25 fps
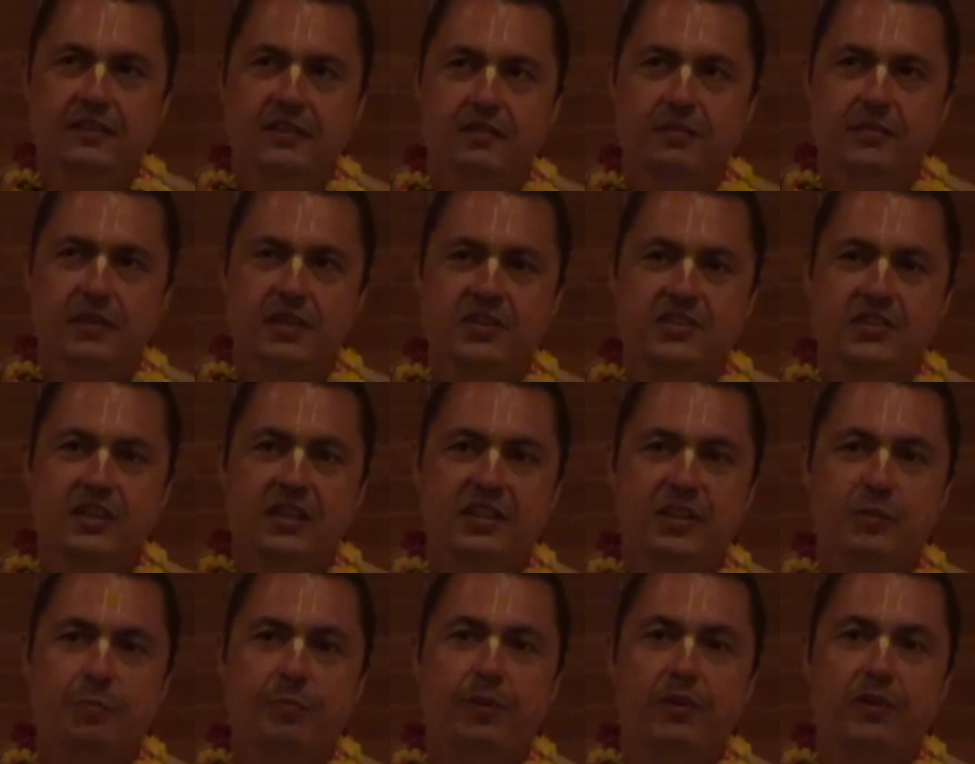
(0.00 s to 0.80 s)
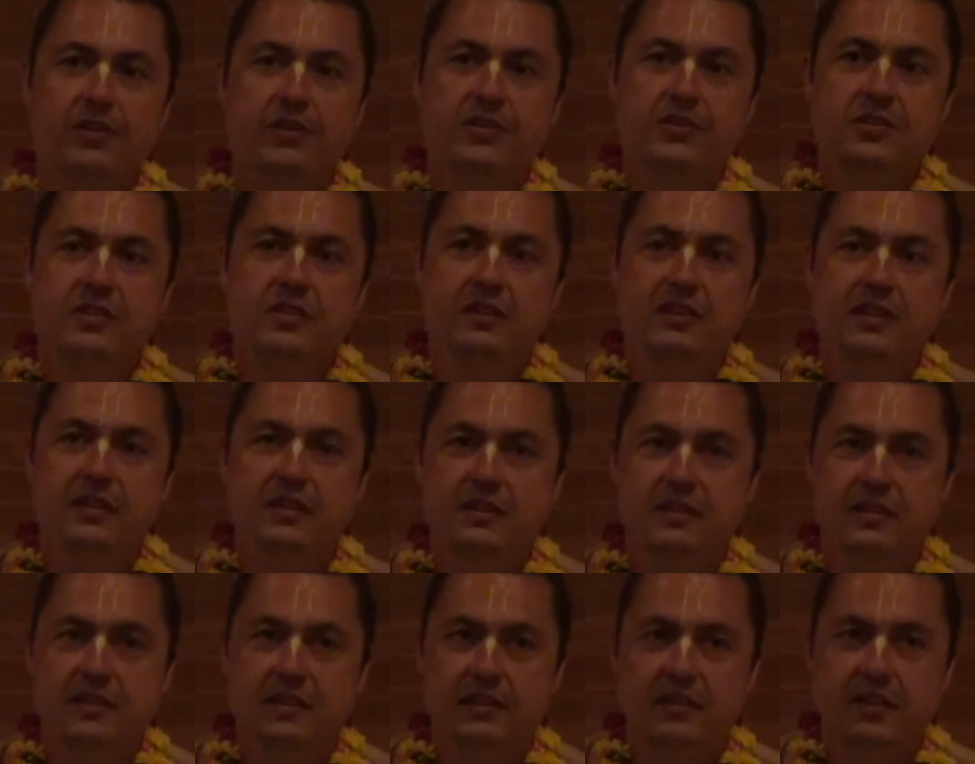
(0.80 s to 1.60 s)
but it's not the person
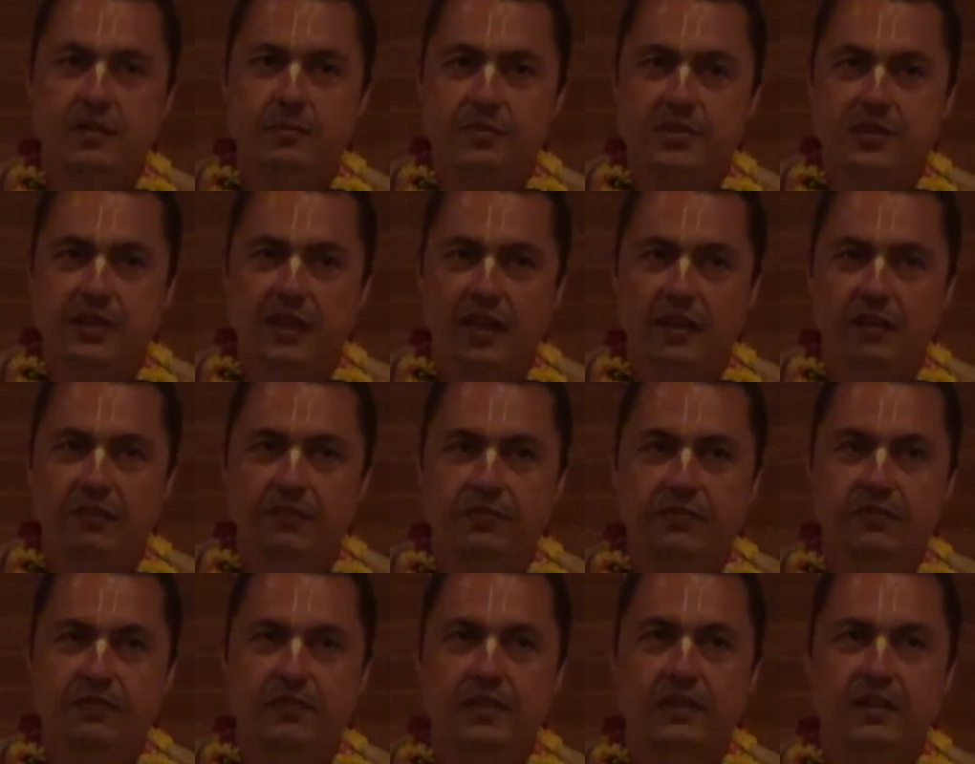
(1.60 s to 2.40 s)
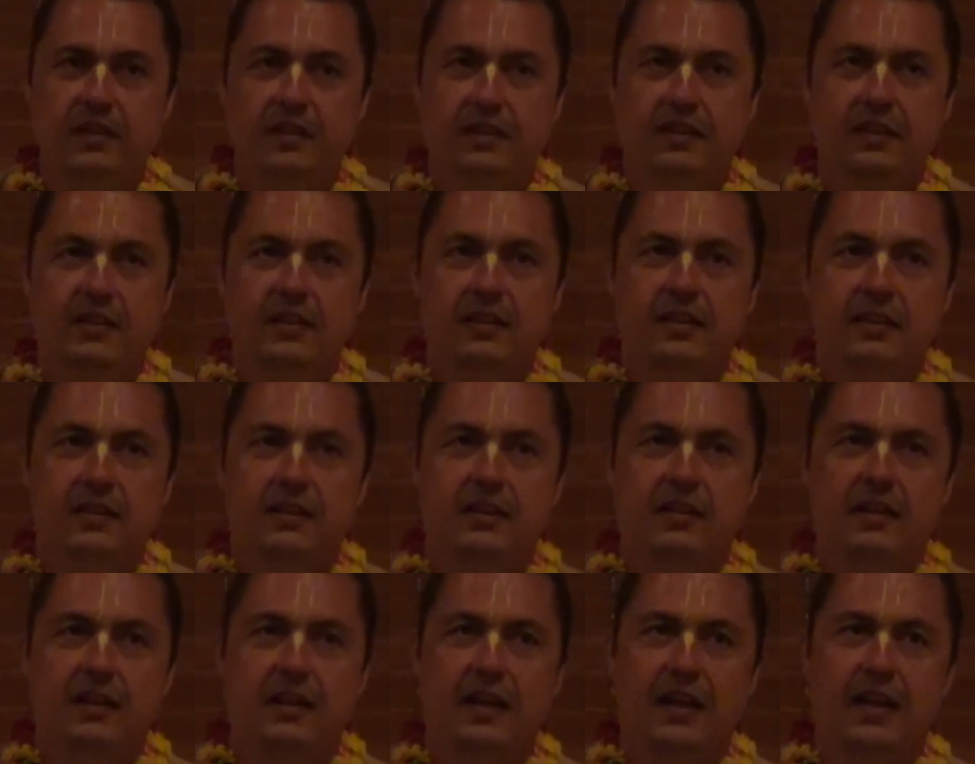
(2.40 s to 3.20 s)
in himself.
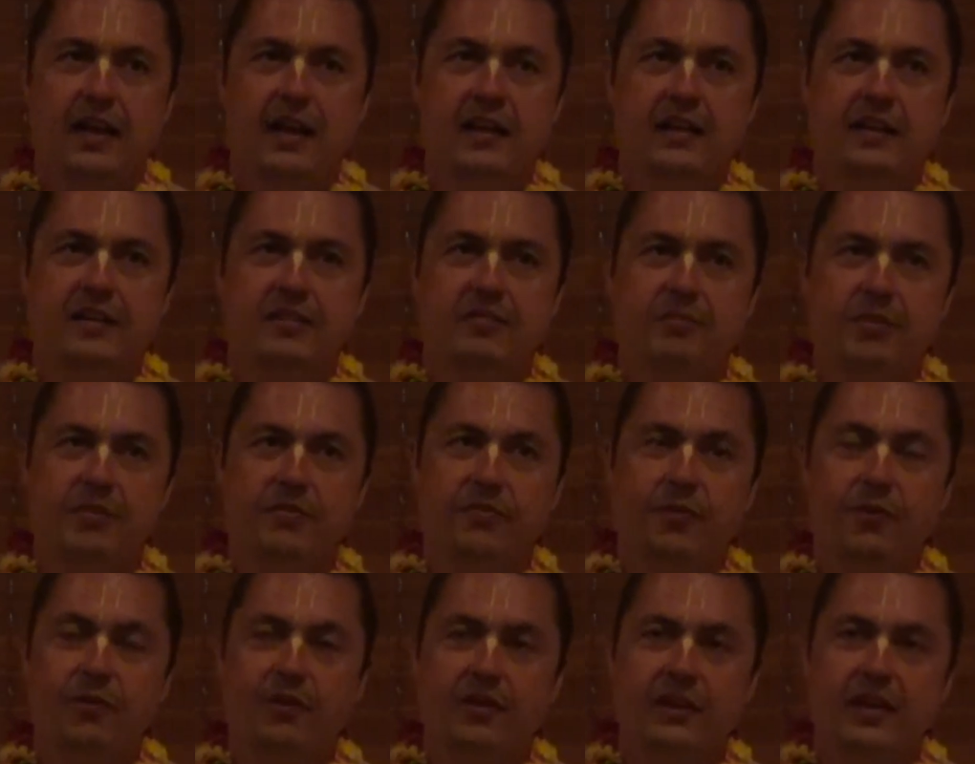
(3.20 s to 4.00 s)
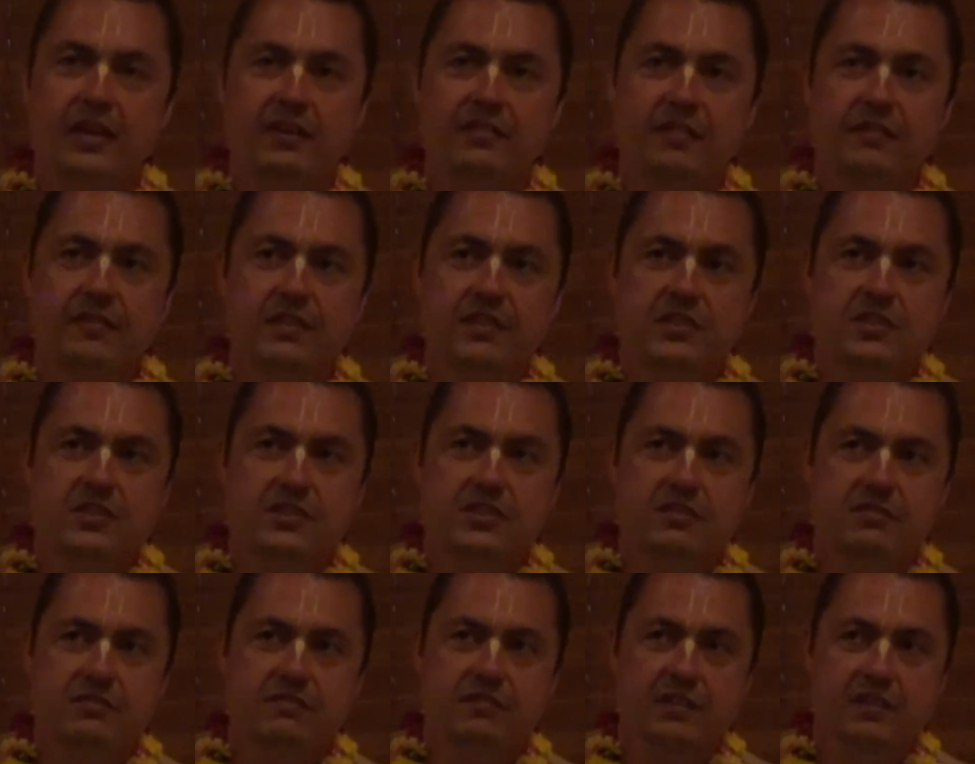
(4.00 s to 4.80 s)
And before that, when
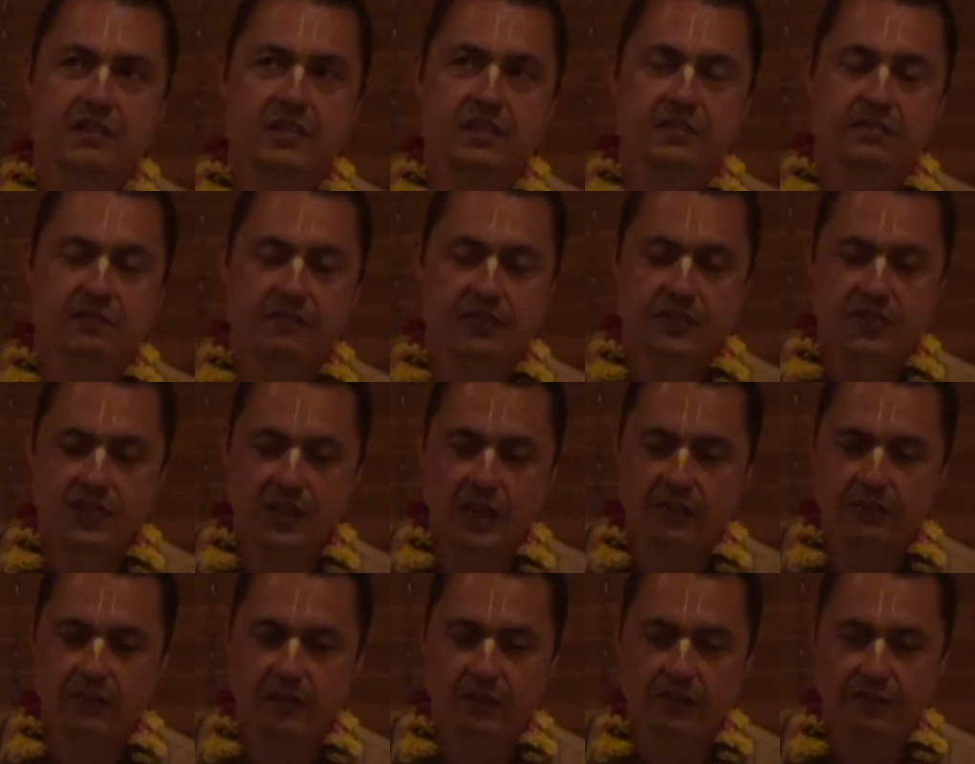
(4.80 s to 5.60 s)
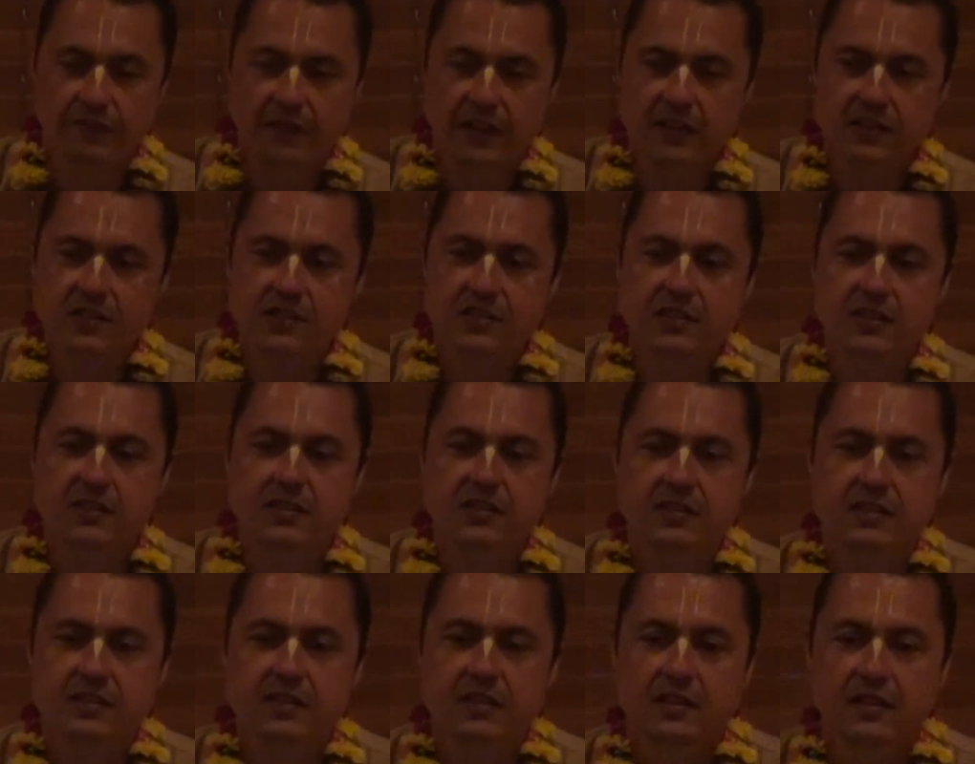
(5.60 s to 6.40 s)
we chanted
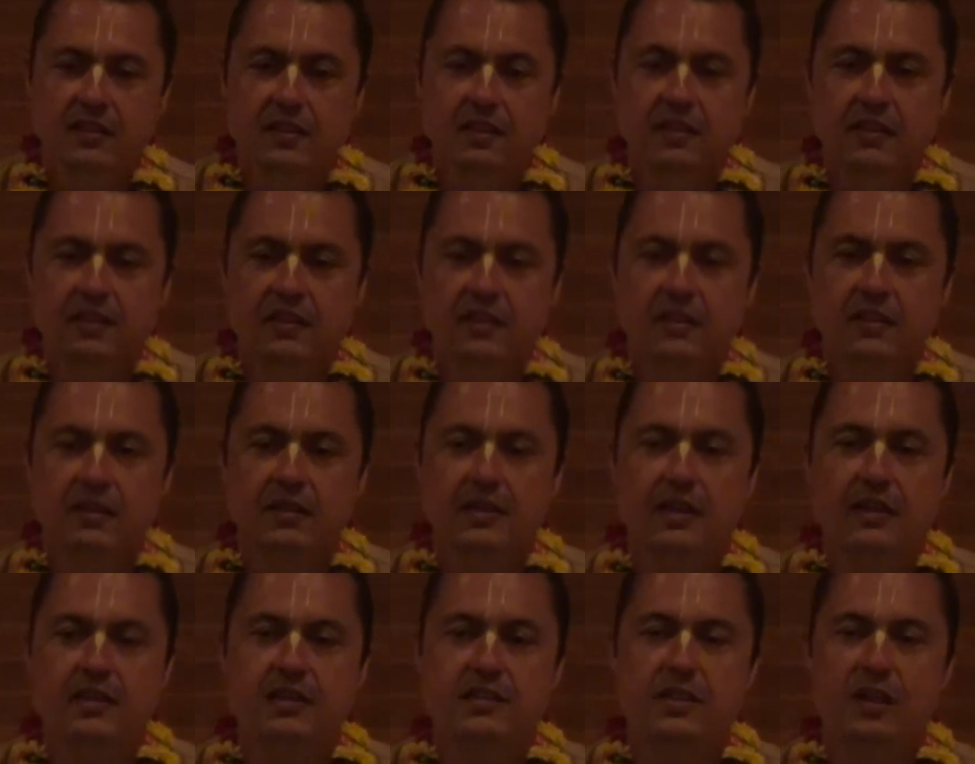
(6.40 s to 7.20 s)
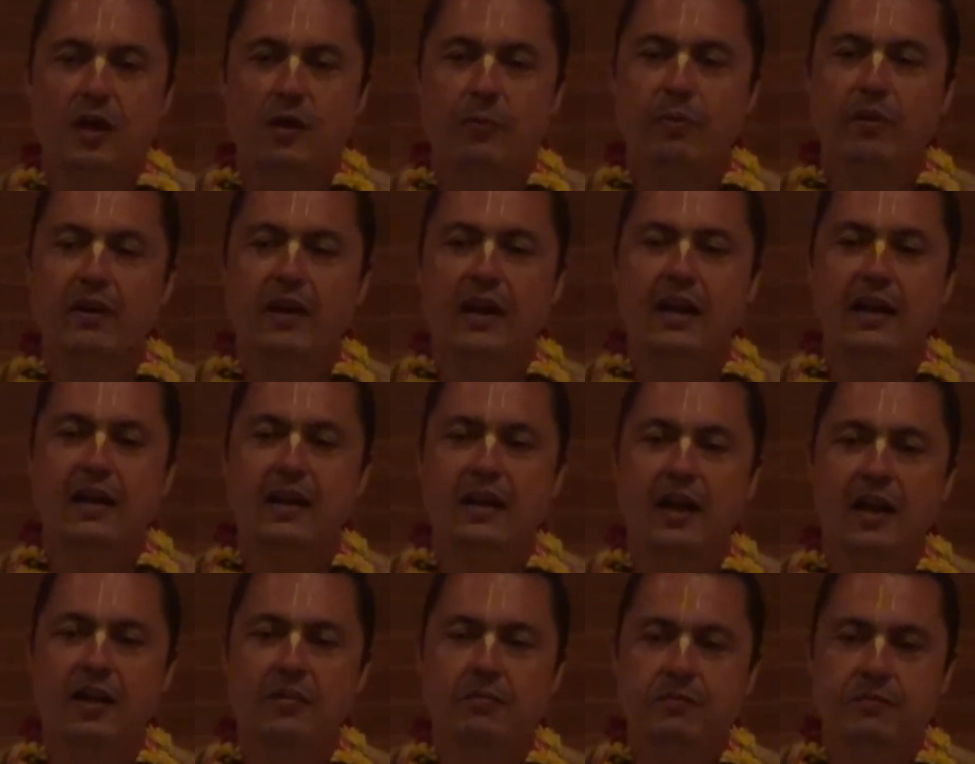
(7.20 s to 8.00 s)
offenses, there is
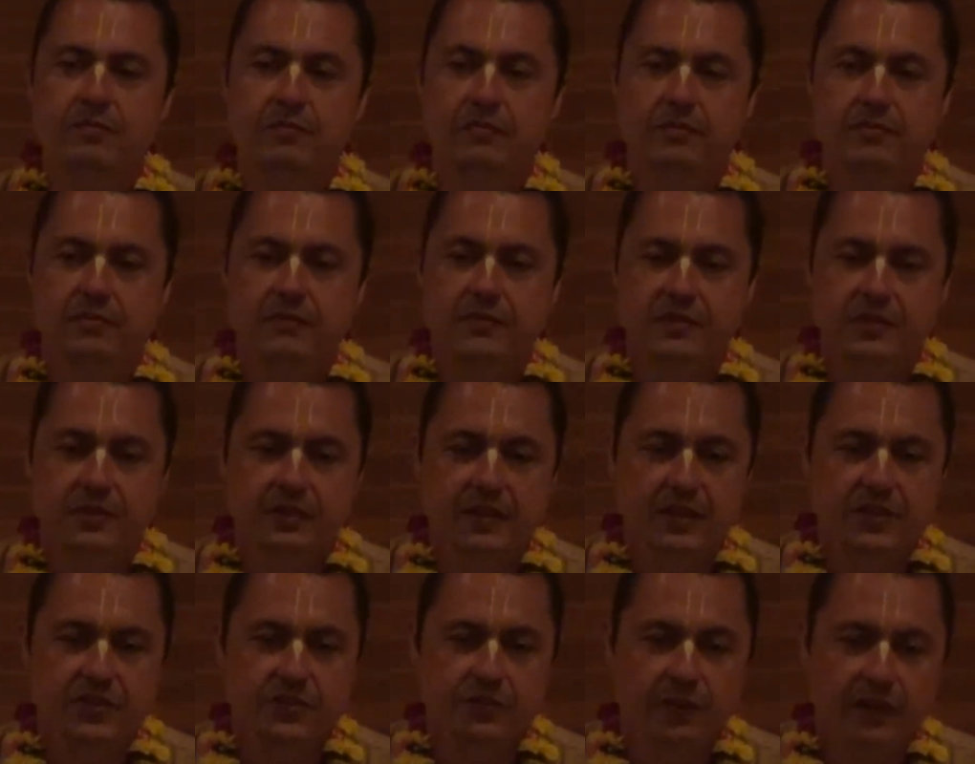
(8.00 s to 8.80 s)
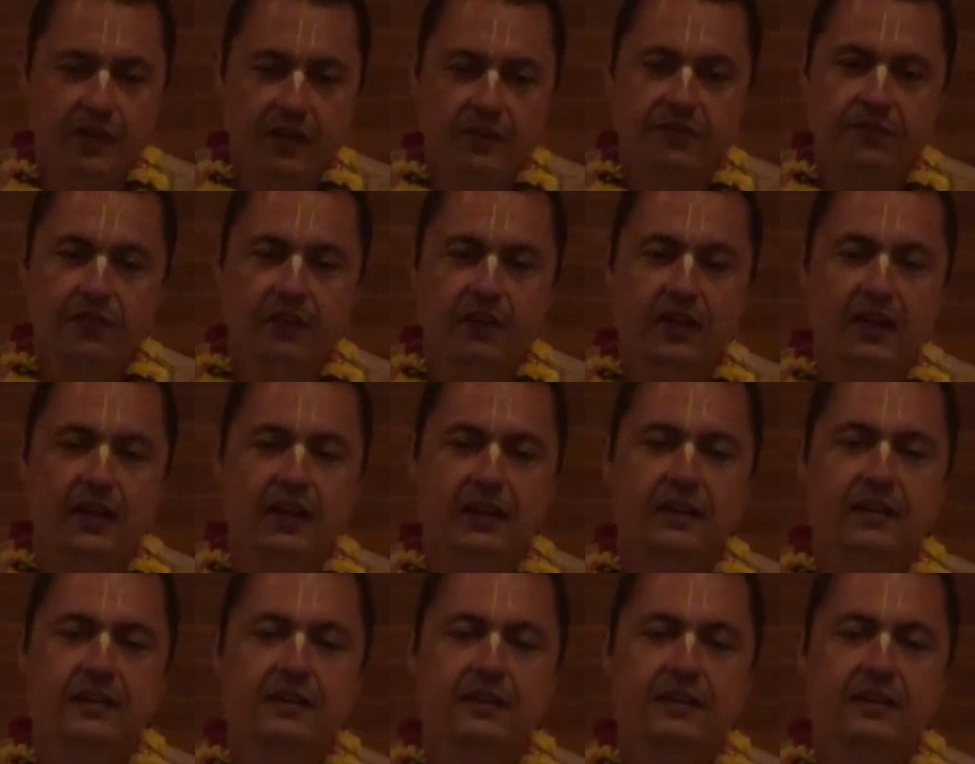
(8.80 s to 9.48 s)
Aparadnam, so that's very far.